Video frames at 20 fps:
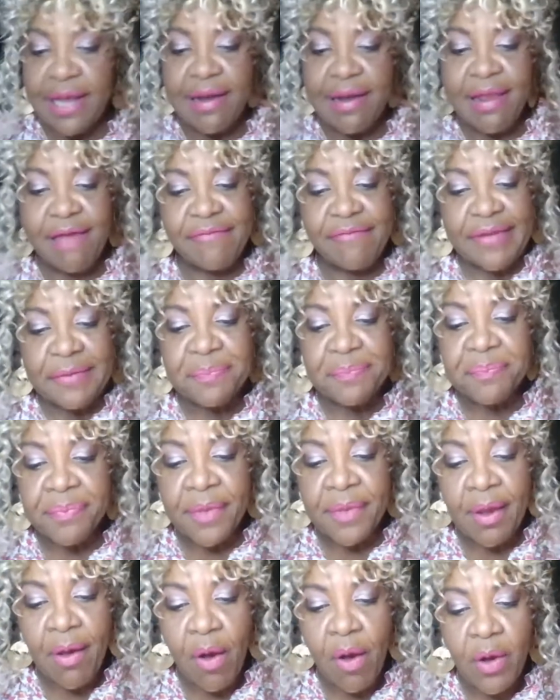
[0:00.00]
love it.
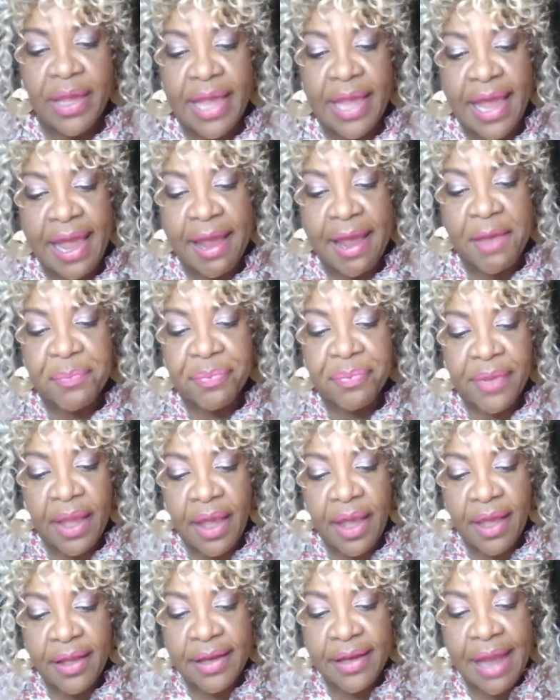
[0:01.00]
Okay,
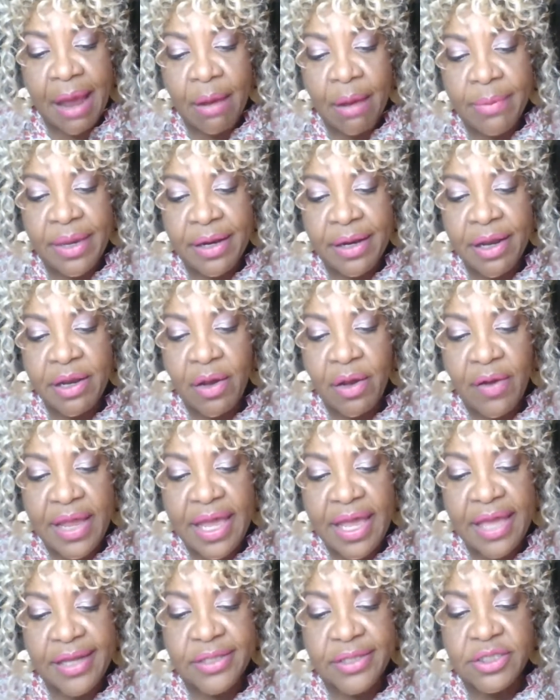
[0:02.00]
now I'm going to go
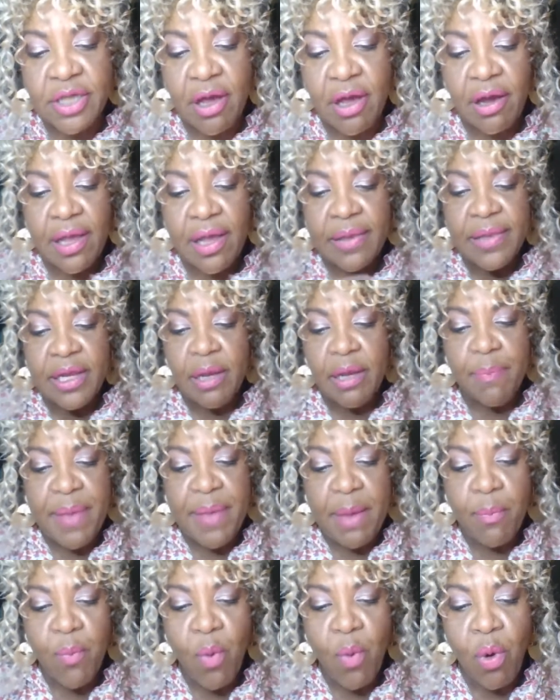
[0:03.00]
ahead and talk a little
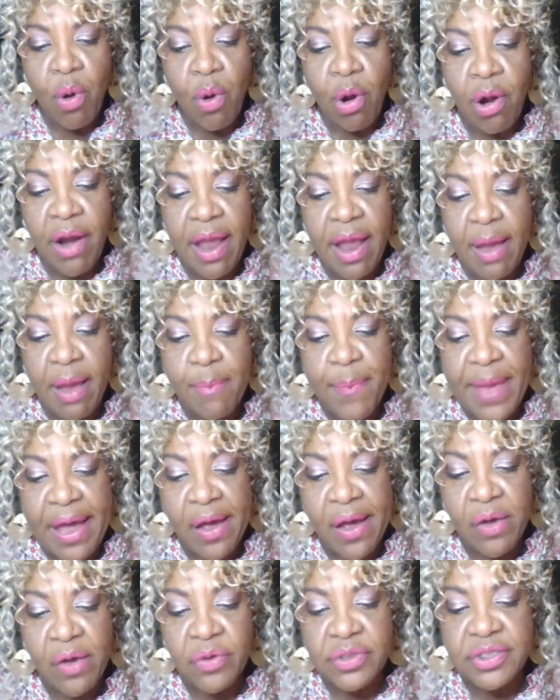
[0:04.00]
bit more
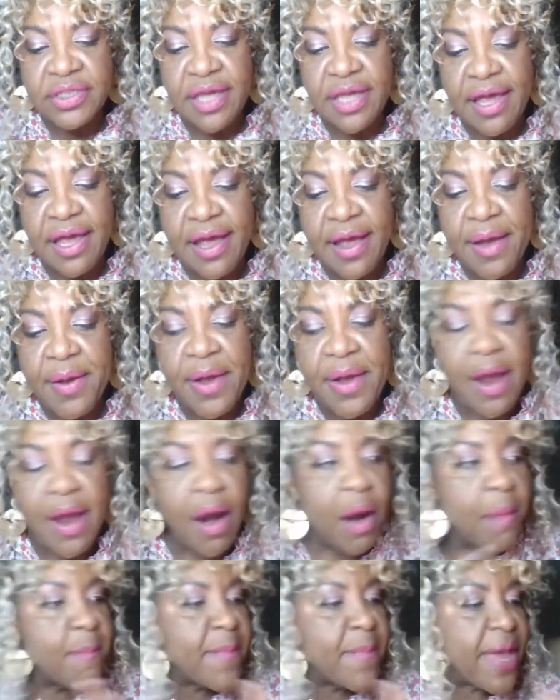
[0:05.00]
about uh,
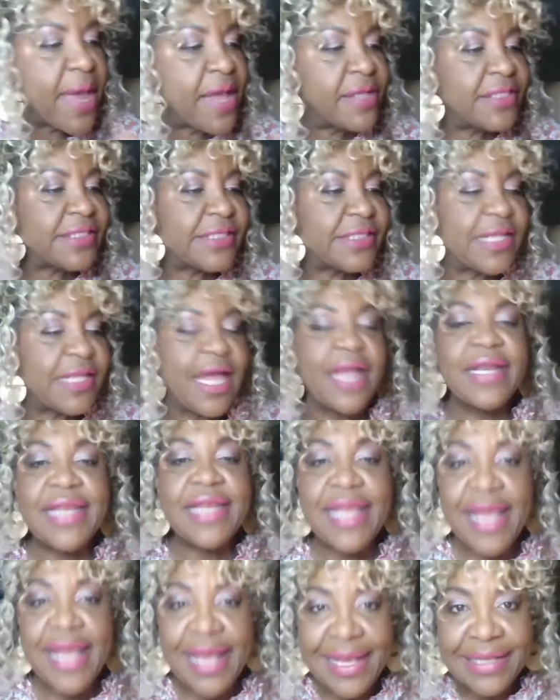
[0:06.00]
our men's line.
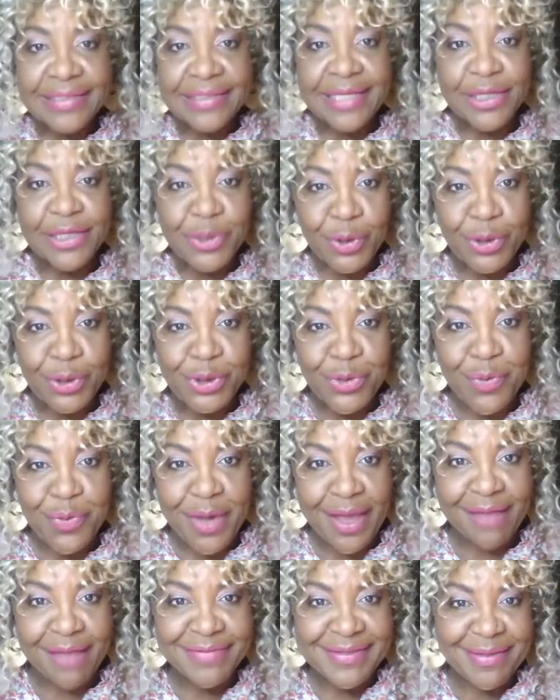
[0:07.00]
Yes, I told you we
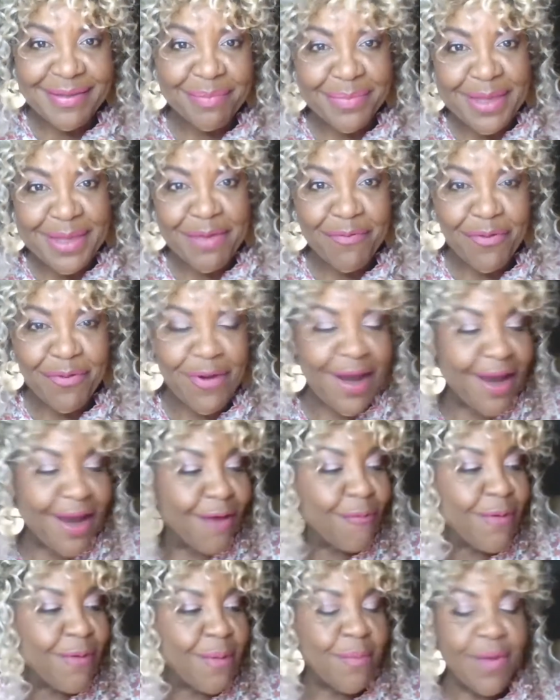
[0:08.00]
have something for
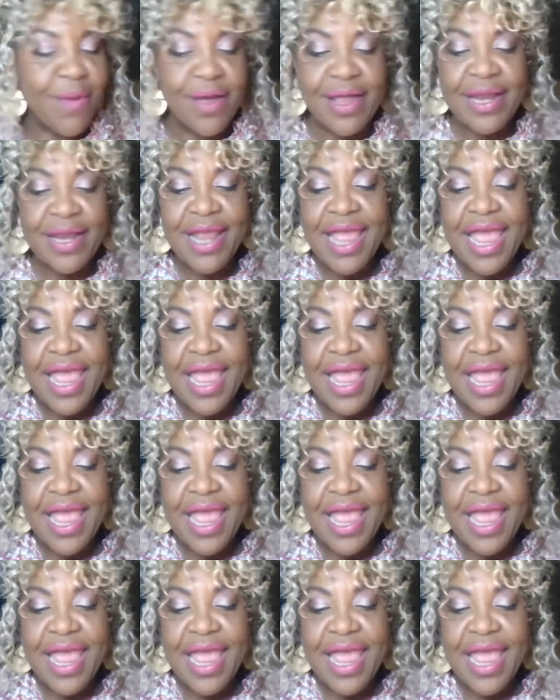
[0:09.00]
everyone.